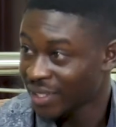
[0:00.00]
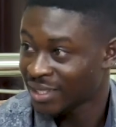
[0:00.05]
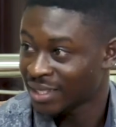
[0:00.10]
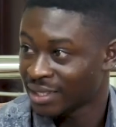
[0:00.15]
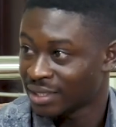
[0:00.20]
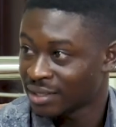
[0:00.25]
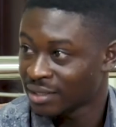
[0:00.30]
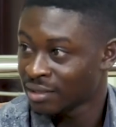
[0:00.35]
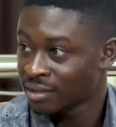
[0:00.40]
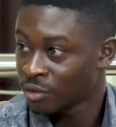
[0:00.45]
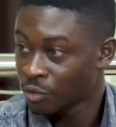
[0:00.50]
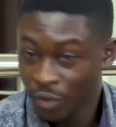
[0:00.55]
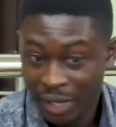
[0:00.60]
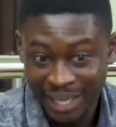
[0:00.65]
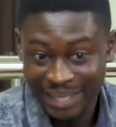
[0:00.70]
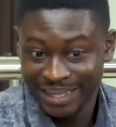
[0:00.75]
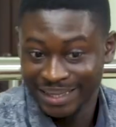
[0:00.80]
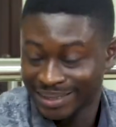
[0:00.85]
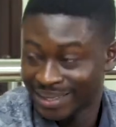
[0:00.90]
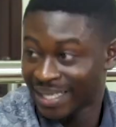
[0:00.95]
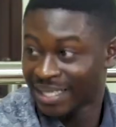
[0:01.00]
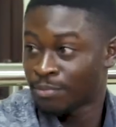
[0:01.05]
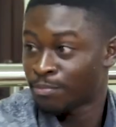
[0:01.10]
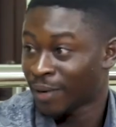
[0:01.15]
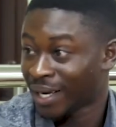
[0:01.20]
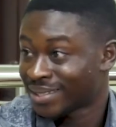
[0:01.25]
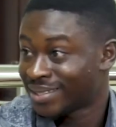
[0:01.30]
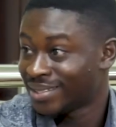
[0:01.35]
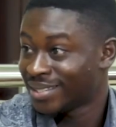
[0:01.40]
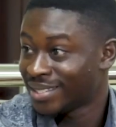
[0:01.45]
Are being affected. We are the third
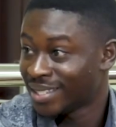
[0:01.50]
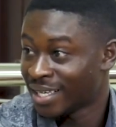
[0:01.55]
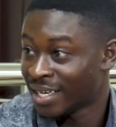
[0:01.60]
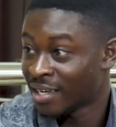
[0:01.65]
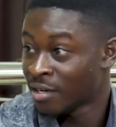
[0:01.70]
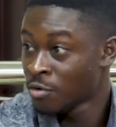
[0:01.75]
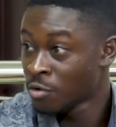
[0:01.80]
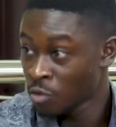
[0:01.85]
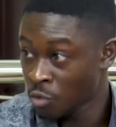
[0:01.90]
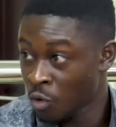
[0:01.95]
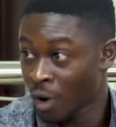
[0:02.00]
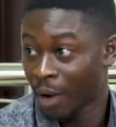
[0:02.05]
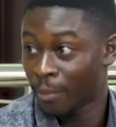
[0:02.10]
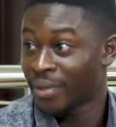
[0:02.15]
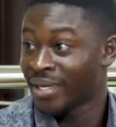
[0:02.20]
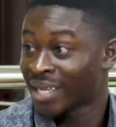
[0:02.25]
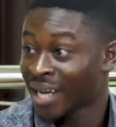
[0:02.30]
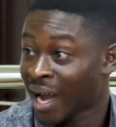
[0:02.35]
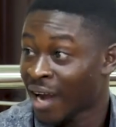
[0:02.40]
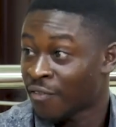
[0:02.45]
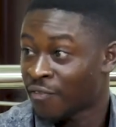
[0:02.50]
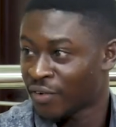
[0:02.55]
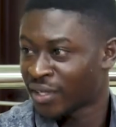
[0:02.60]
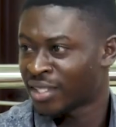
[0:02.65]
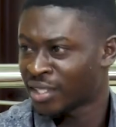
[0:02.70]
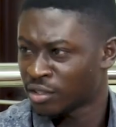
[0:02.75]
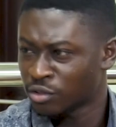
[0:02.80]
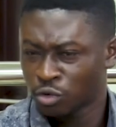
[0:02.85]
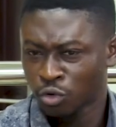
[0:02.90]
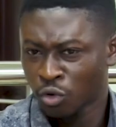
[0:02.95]
party yes. here who are being
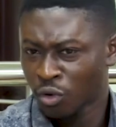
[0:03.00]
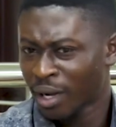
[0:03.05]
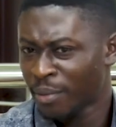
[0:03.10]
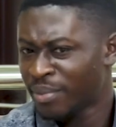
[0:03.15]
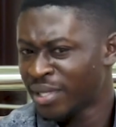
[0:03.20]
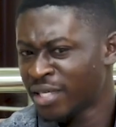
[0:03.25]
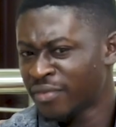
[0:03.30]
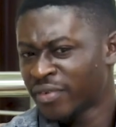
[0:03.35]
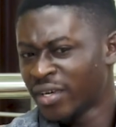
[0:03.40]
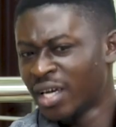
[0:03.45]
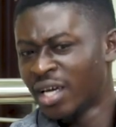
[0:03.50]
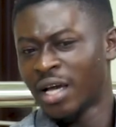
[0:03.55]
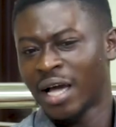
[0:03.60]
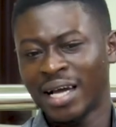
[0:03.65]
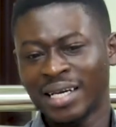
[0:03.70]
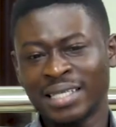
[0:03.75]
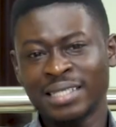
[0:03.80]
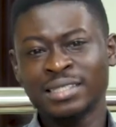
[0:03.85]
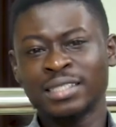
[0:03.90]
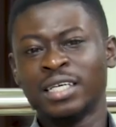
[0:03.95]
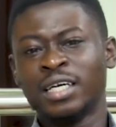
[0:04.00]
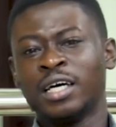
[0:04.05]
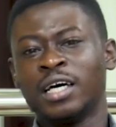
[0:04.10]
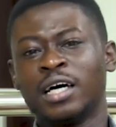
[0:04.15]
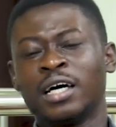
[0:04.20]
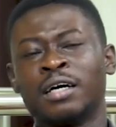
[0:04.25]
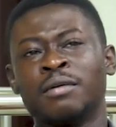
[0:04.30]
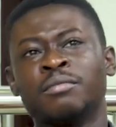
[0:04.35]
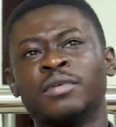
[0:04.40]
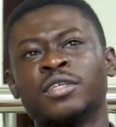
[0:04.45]
affected. So yeah. I believe, and then
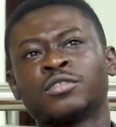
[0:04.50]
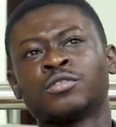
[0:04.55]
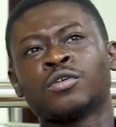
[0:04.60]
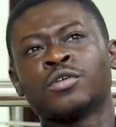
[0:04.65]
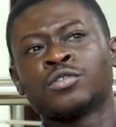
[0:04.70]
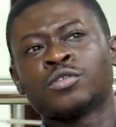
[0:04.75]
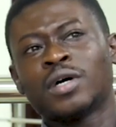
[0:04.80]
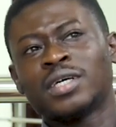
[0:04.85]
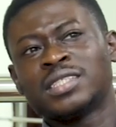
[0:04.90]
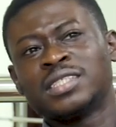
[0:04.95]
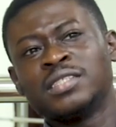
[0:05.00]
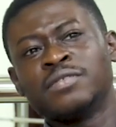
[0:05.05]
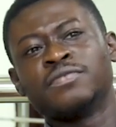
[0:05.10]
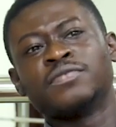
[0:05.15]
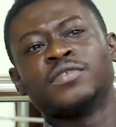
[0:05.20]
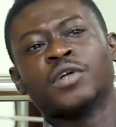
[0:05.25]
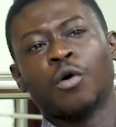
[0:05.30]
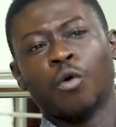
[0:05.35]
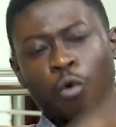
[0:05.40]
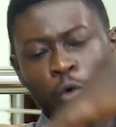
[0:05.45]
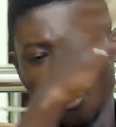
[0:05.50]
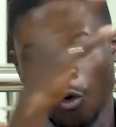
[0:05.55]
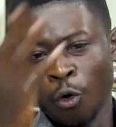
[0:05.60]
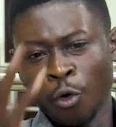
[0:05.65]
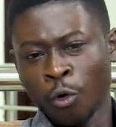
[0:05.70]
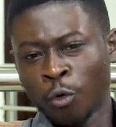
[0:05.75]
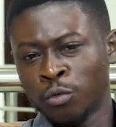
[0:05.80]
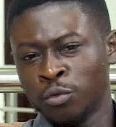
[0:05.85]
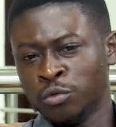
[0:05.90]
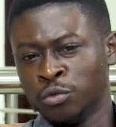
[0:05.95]
um, it's not it's not as if the
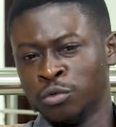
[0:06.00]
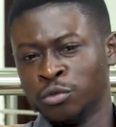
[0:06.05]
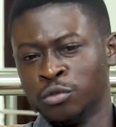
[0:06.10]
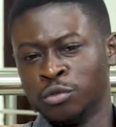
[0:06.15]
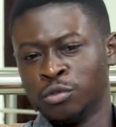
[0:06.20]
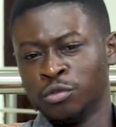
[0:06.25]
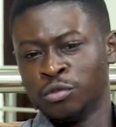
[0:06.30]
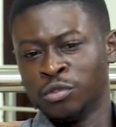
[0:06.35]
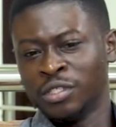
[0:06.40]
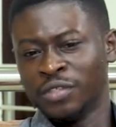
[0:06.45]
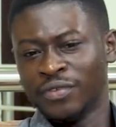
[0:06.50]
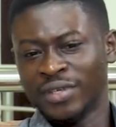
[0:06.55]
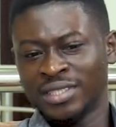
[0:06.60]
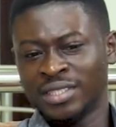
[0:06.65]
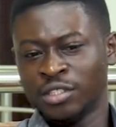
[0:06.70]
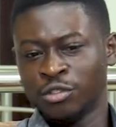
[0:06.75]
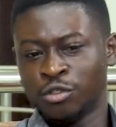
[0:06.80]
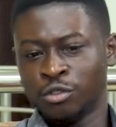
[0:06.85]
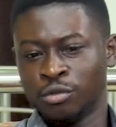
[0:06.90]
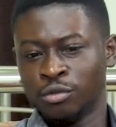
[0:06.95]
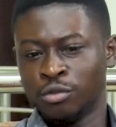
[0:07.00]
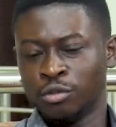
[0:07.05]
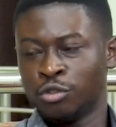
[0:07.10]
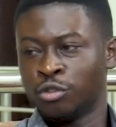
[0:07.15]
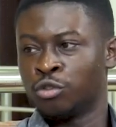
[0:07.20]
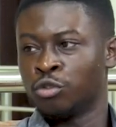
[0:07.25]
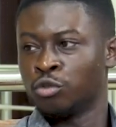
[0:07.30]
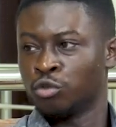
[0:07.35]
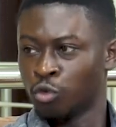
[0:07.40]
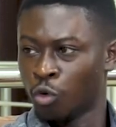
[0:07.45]
whole university should
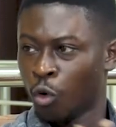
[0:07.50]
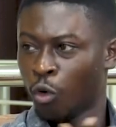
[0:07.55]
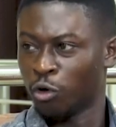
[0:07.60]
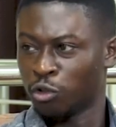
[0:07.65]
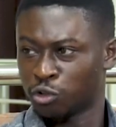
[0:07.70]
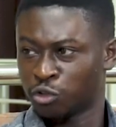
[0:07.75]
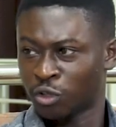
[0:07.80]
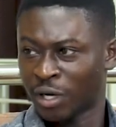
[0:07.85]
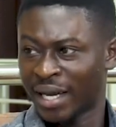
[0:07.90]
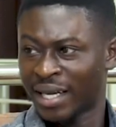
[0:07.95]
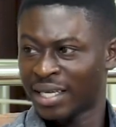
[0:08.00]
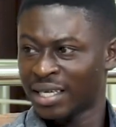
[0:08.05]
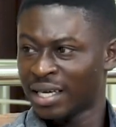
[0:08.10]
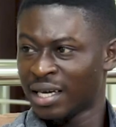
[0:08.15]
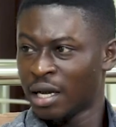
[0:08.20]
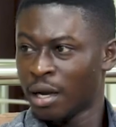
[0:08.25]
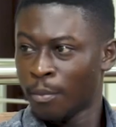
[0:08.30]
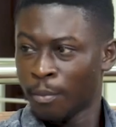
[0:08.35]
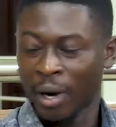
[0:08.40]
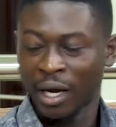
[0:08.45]
should go on strike, okay.